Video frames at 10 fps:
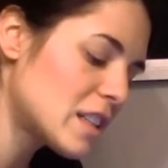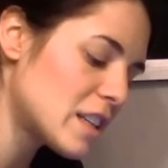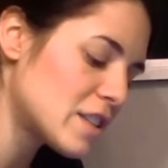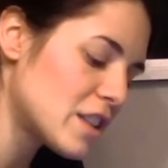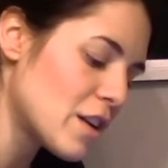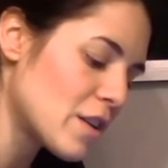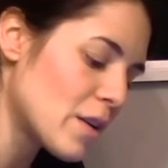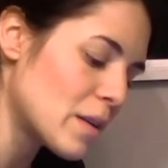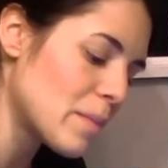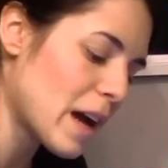There's no
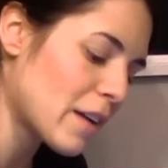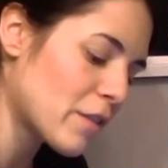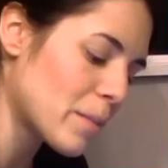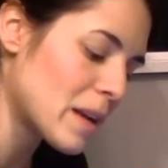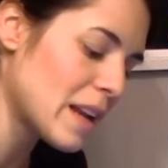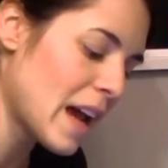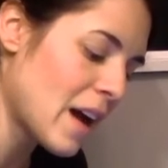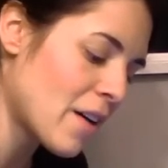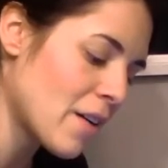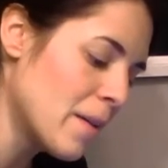going back from it
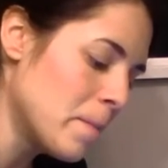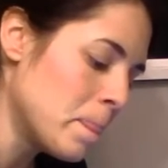now.